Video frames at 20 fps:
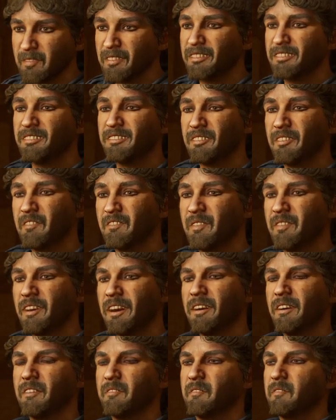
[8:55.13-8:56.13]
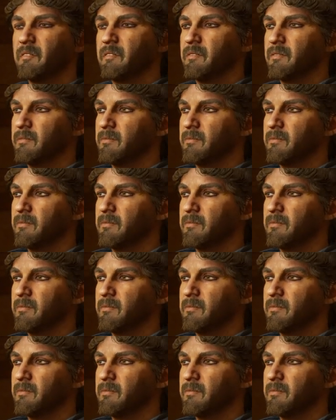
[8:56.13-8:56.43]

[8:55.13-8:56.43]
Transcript: Thank you for that.